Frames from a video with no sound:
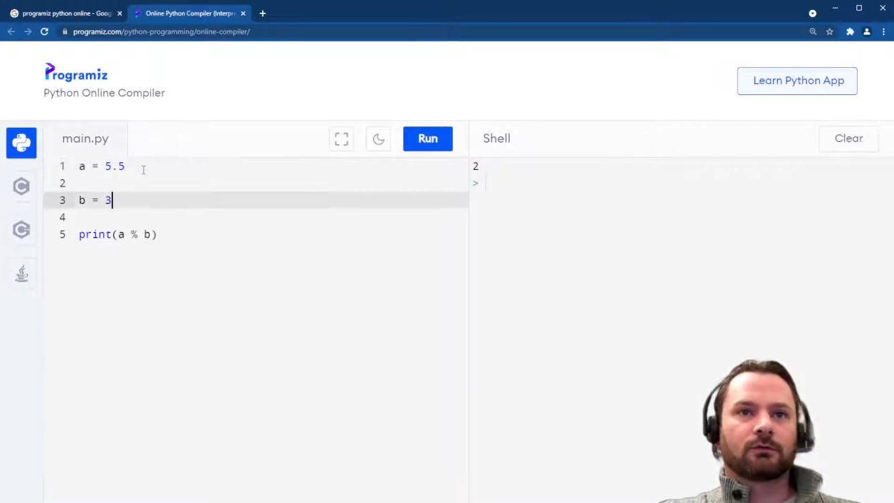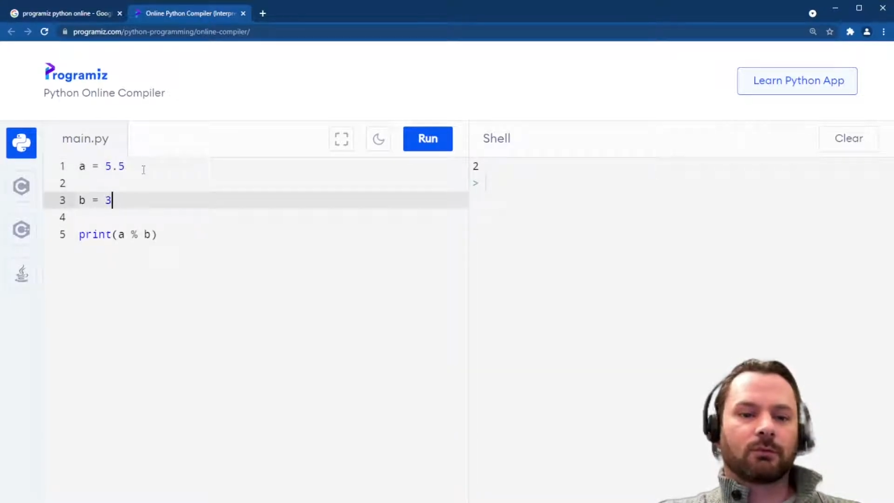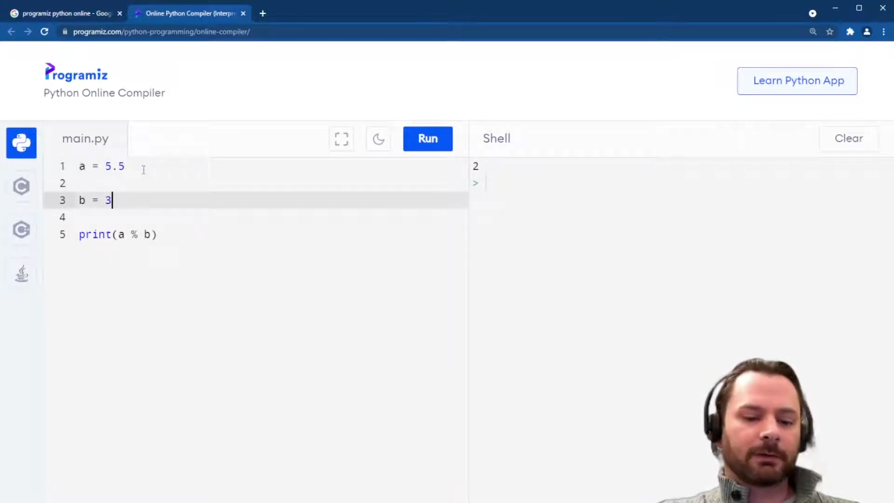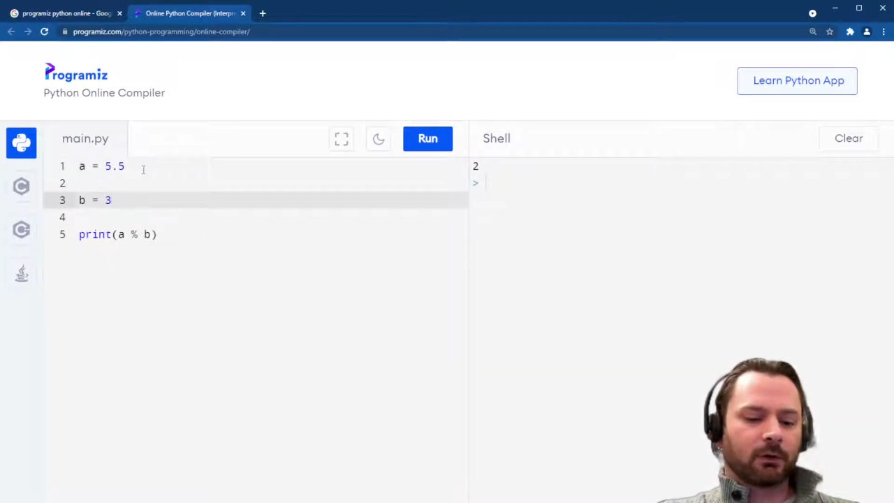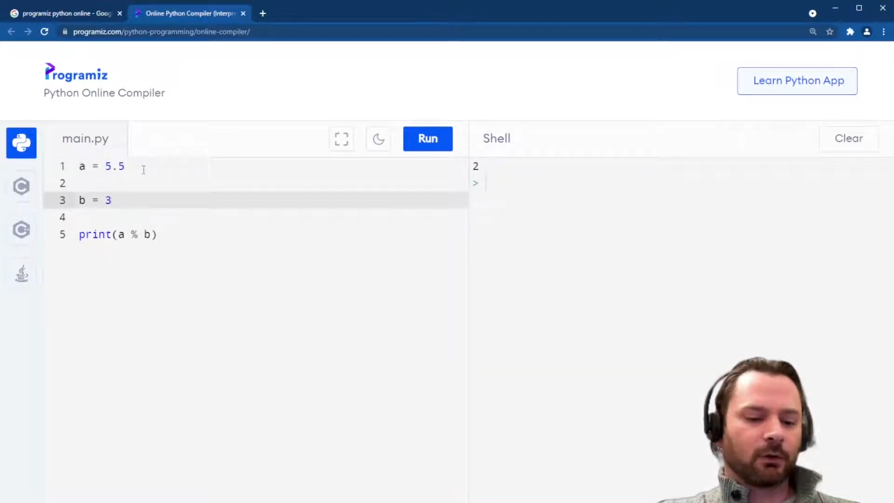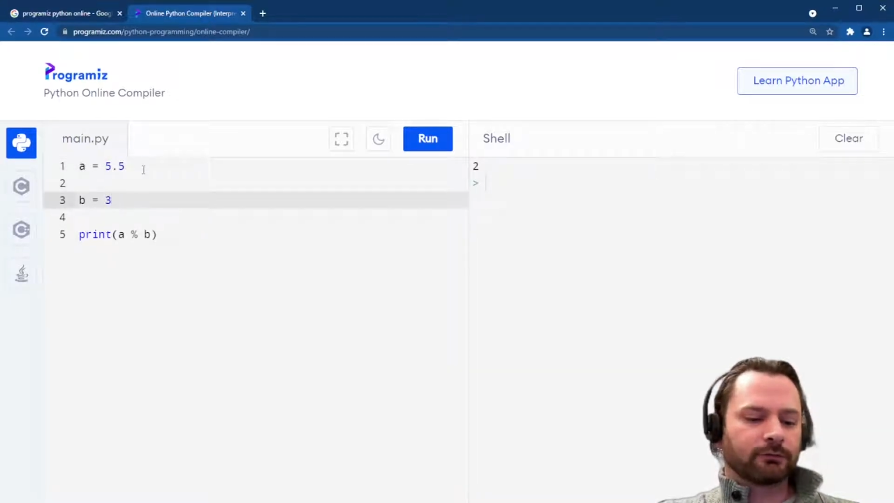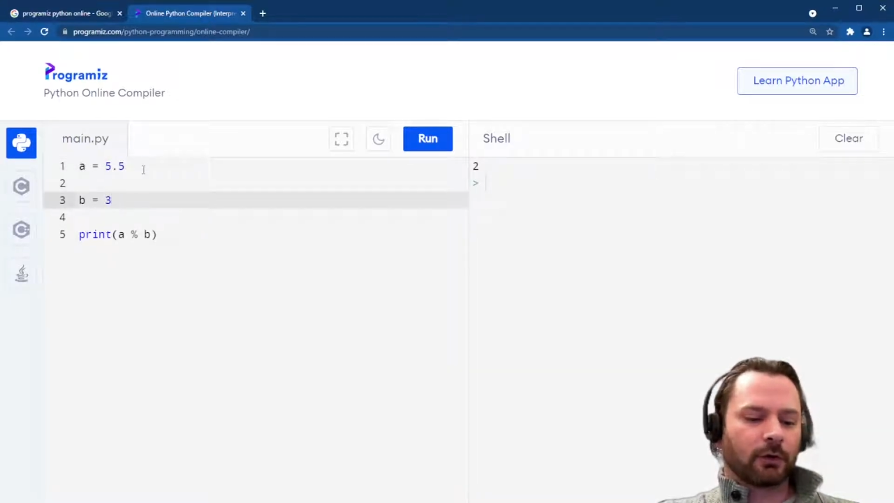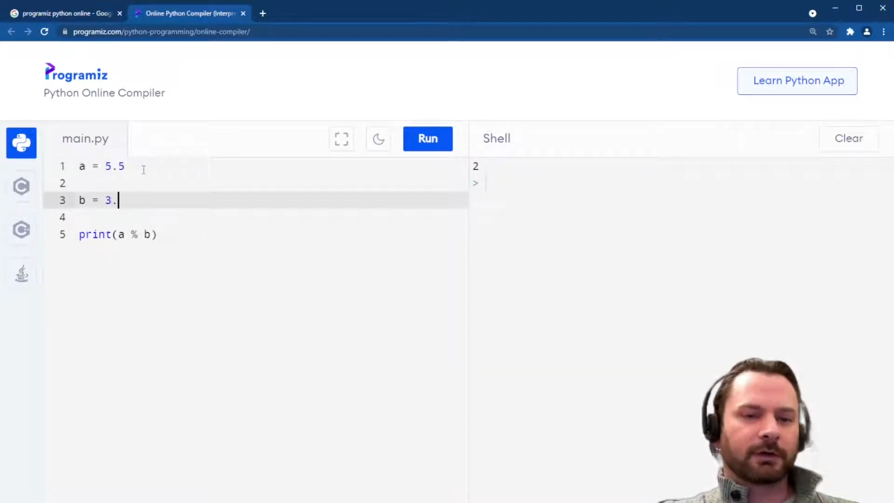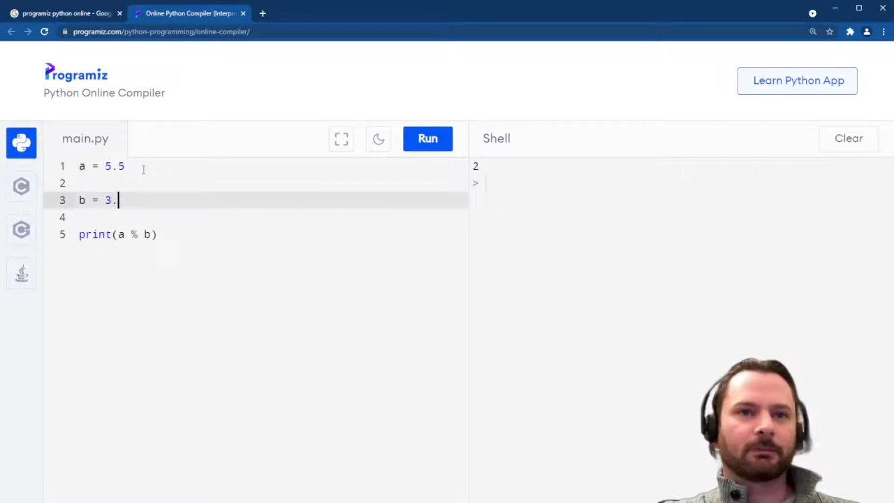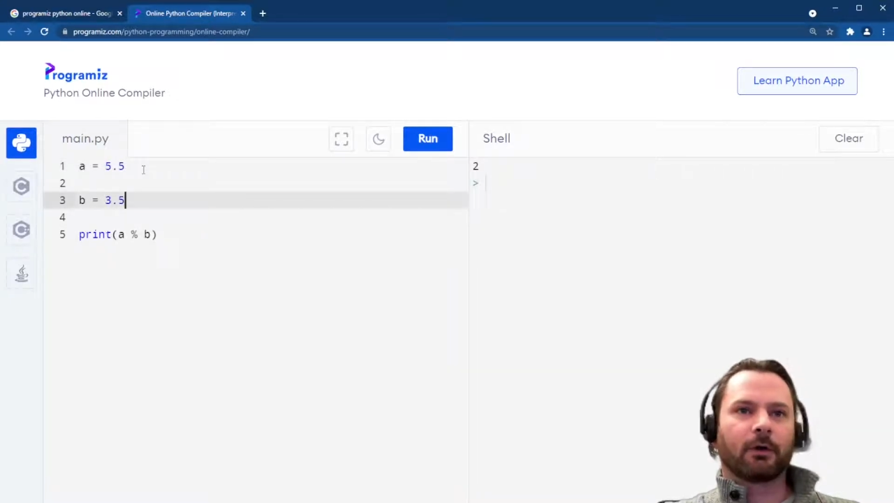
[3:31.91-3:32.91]
what we call
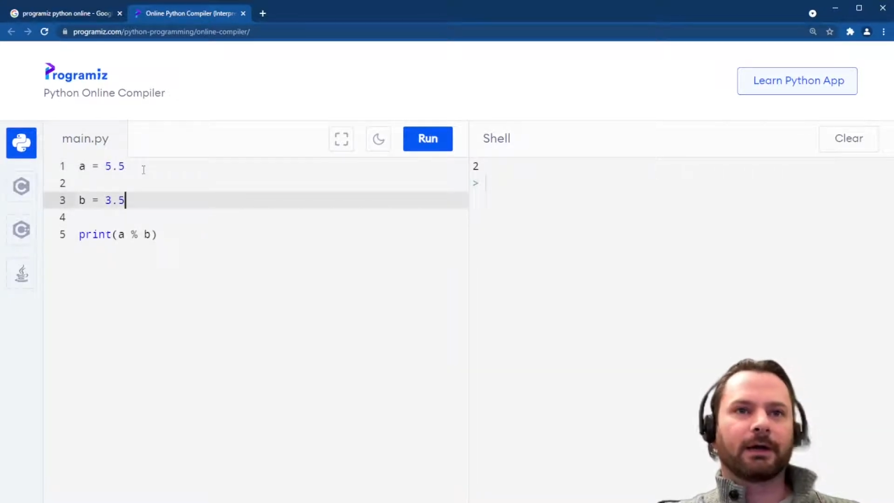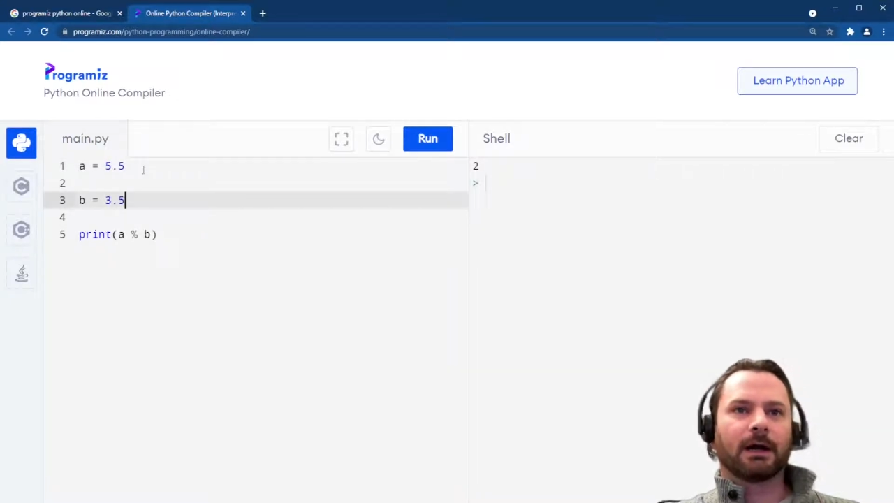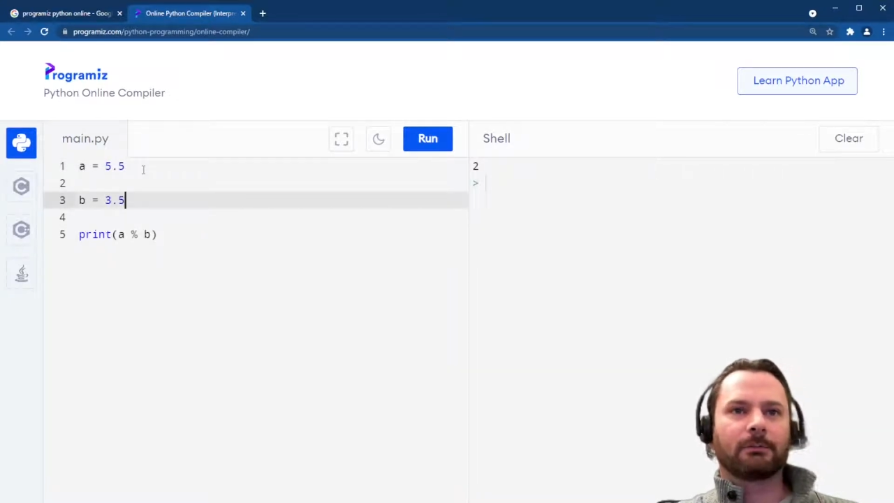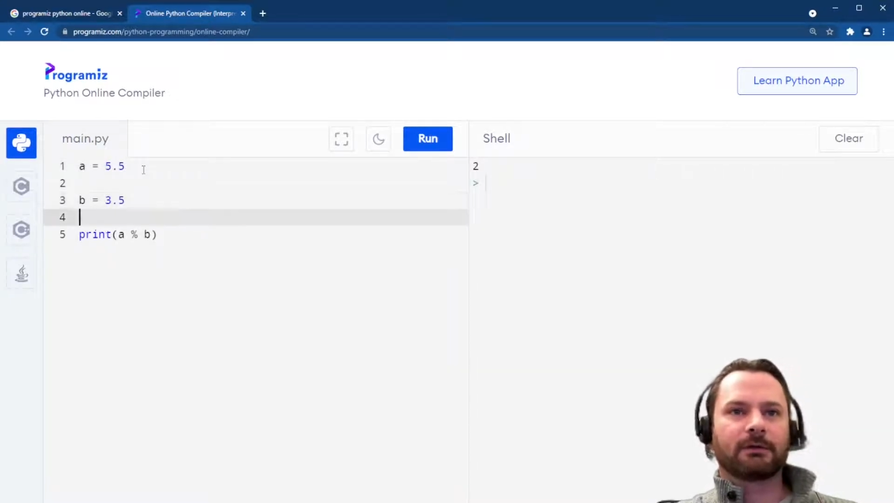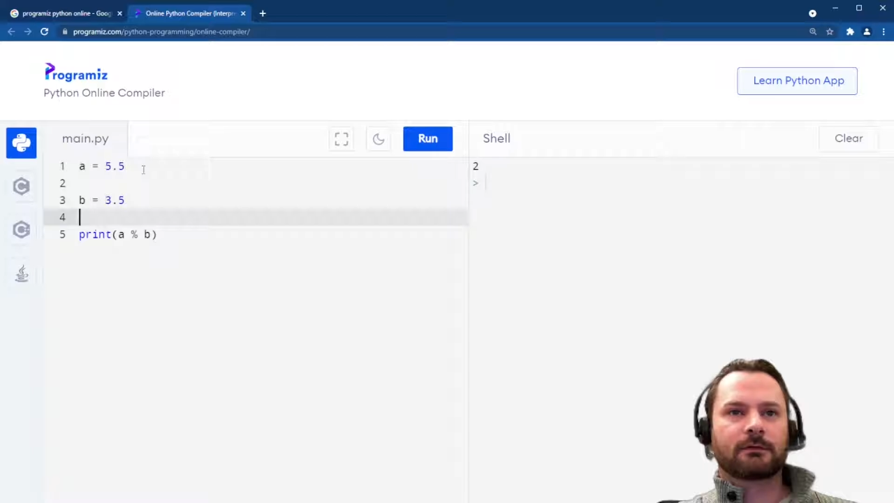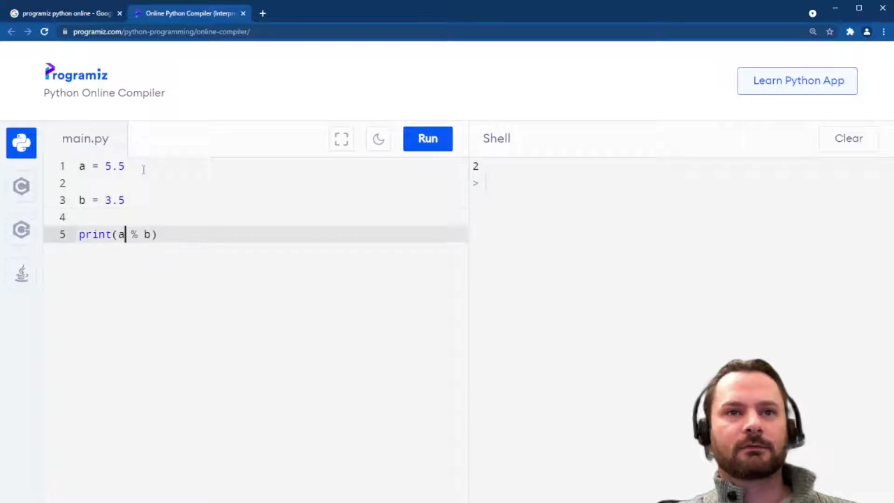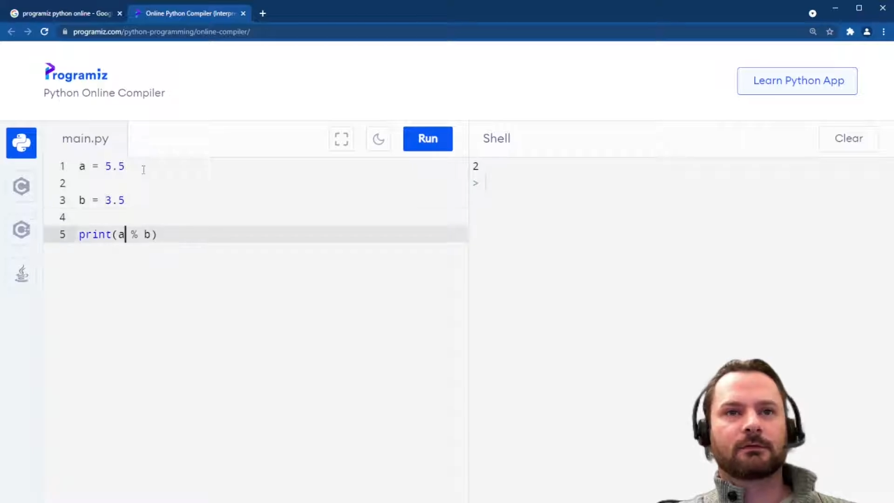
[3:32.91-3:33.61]
floating point numbers,